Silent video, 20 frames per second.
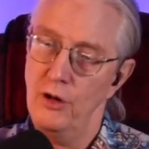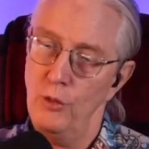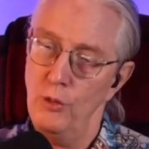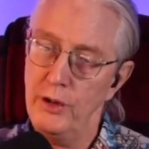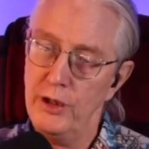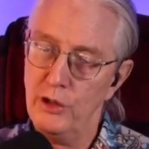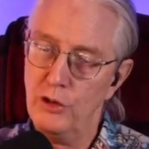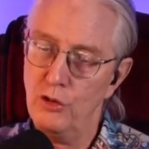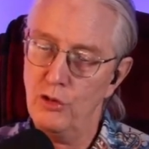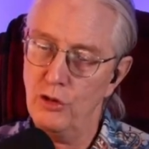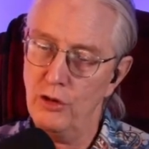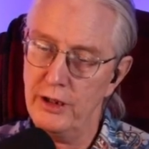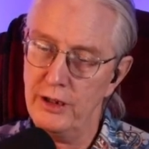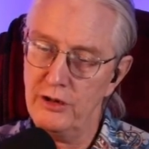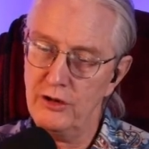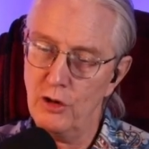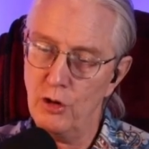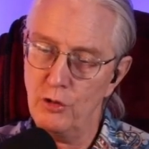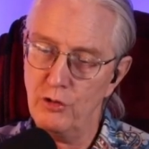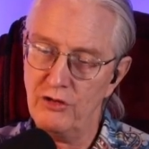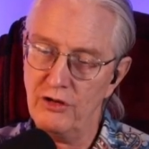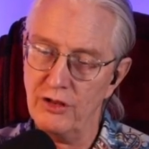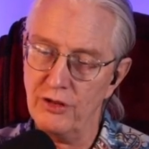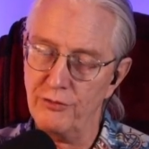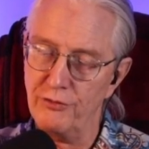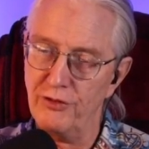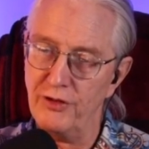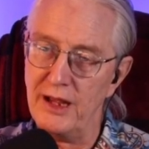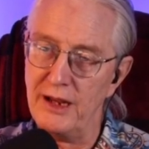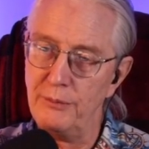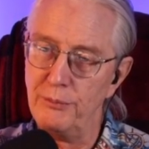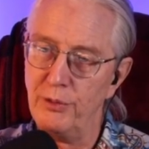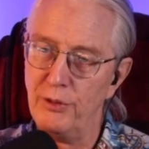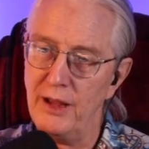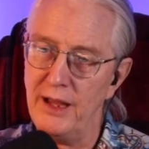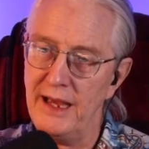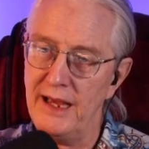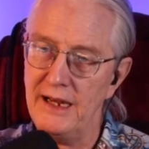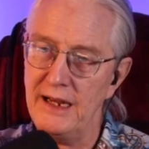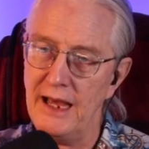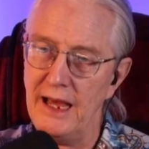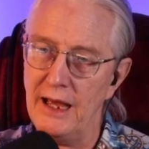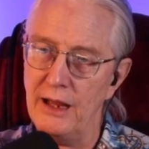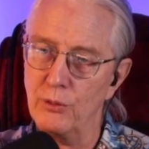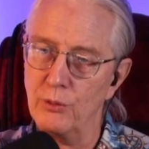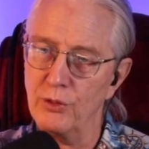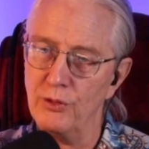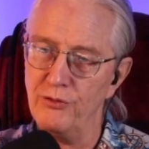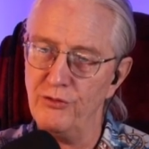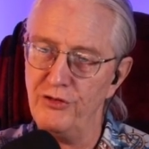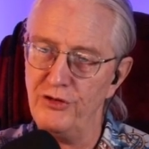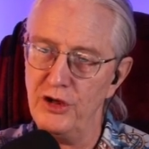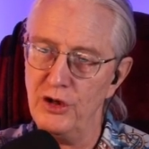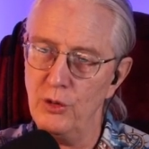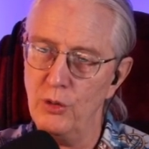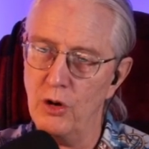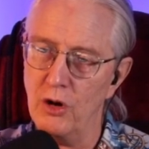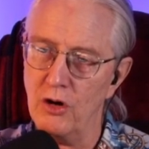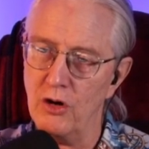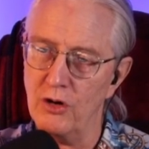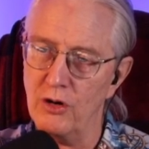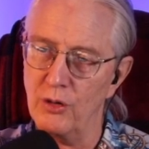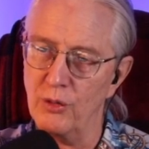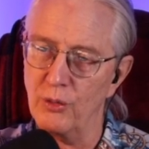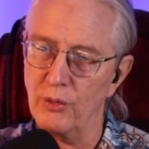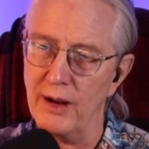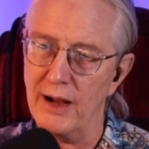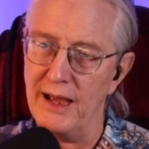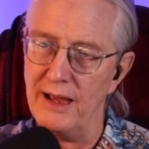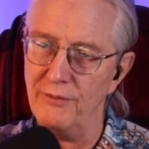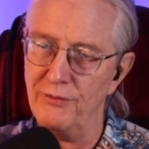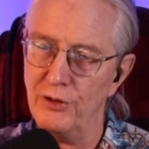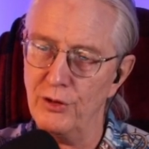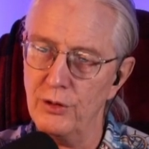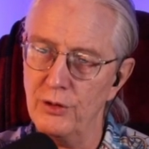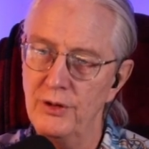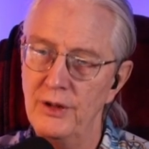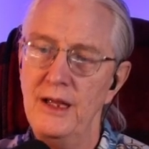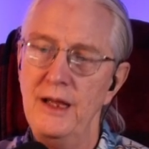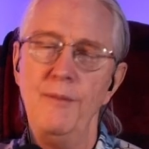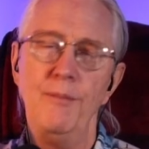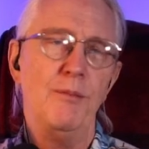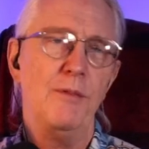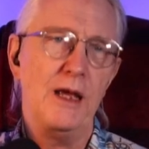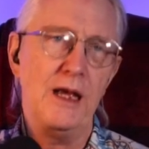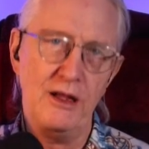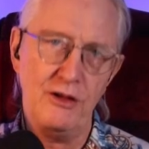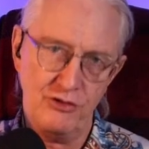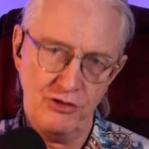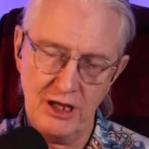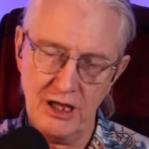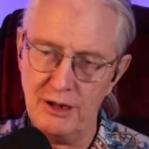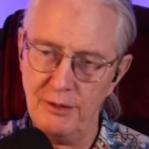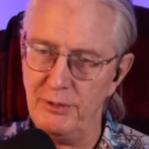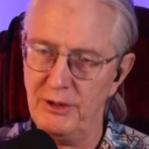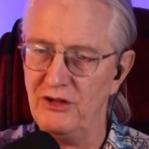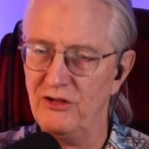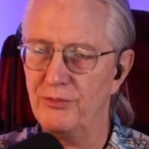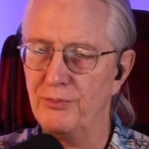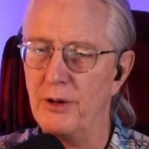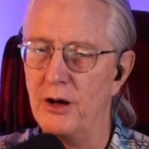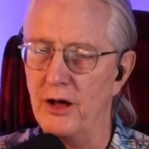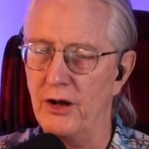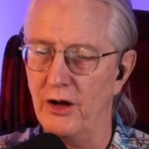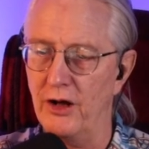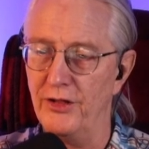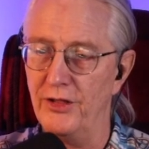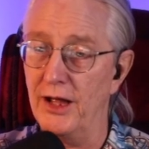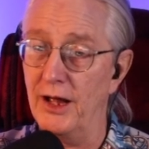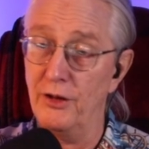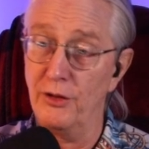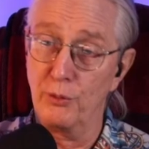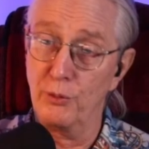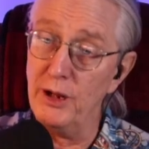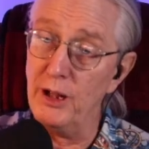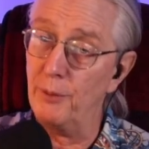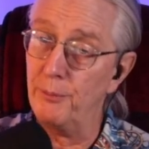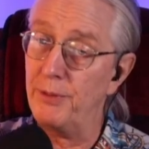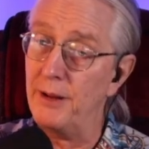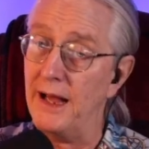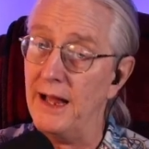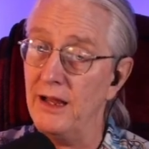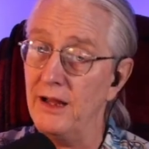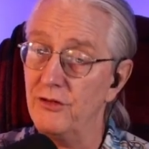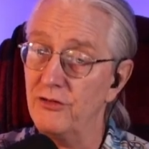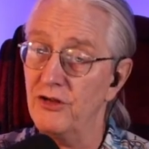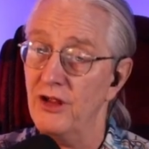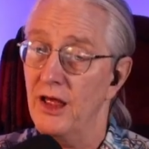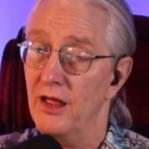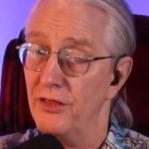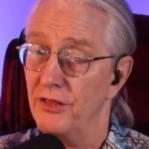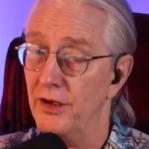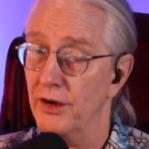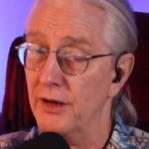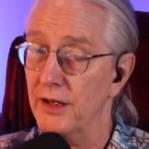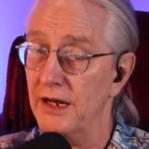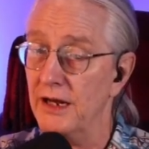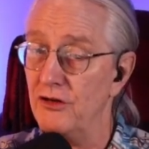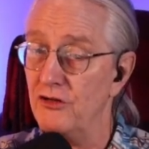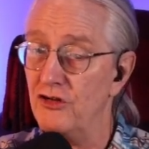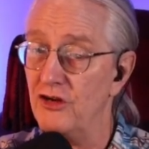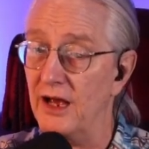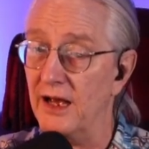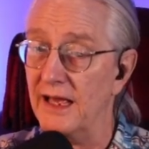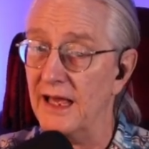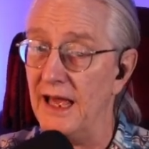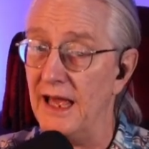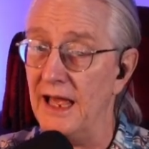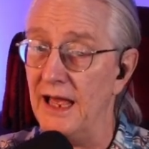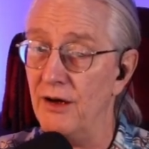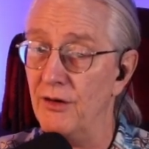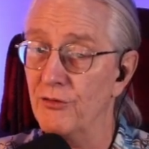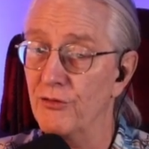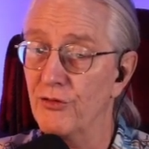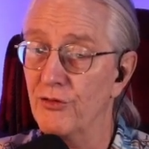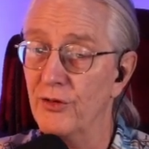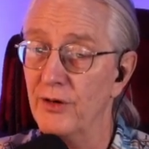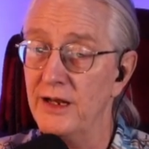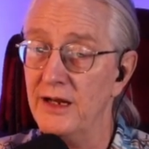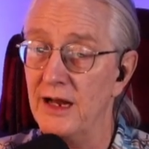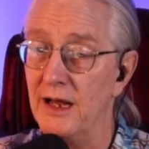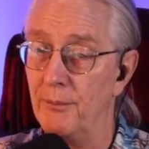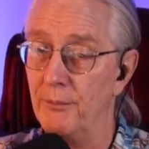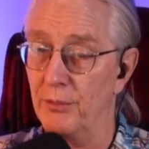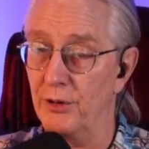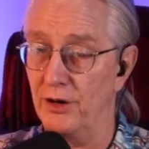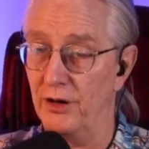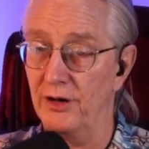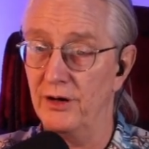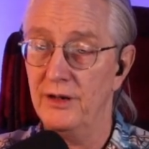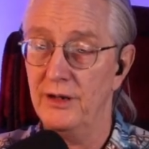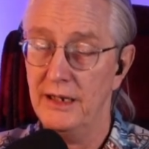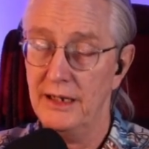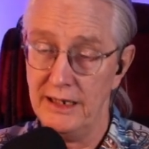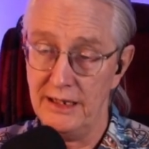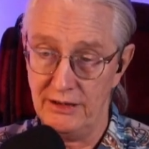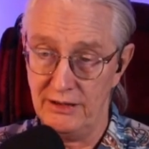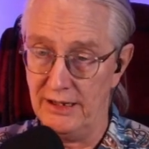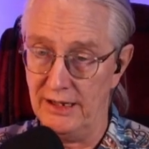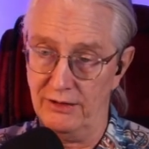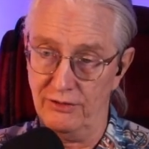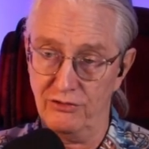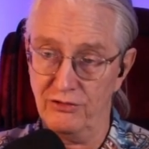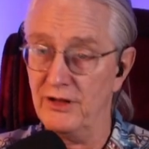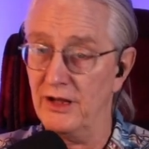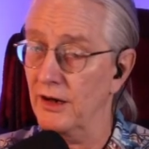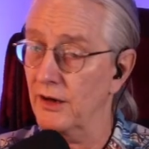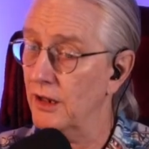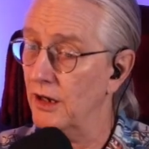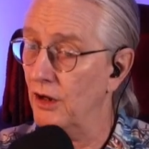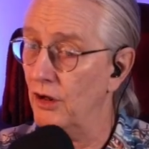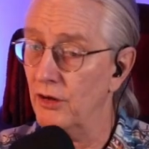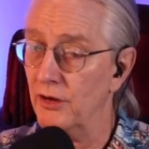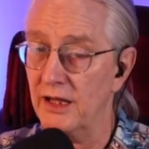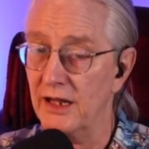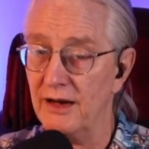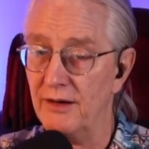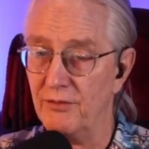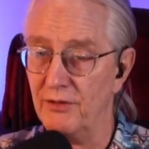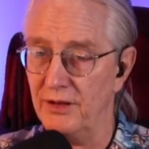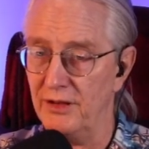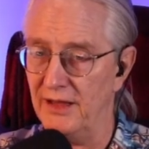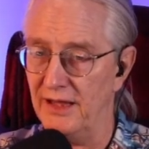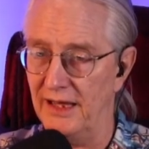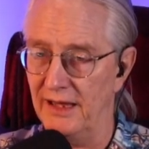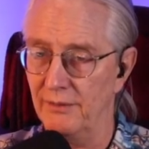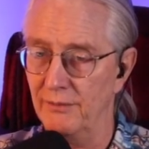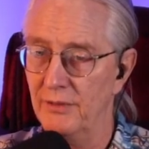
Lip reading: We could go to the flight plan and review our arrival. It's going to be spot on. Now, the real pilots, they're going to check every number in this. They're going to look at everything.